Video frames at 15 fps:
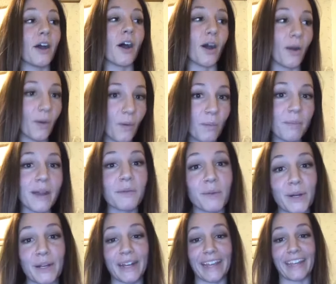"Oh my
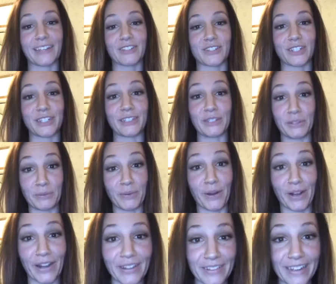word, Ashton, you
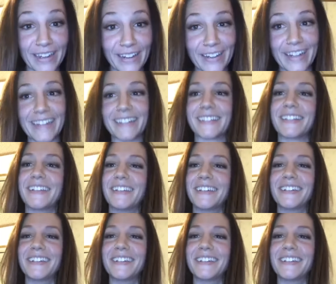are hilarious."